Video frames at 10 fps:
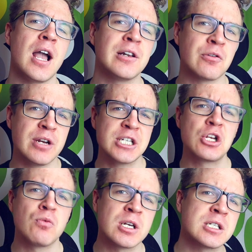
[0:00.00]
and the
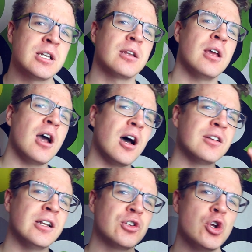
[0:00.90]
reason was that
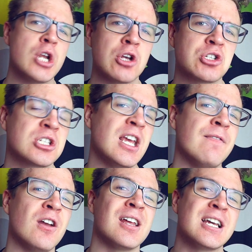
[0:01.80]
until
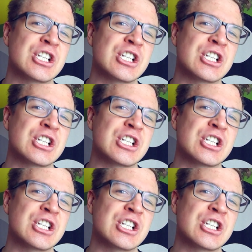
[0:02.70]
2007,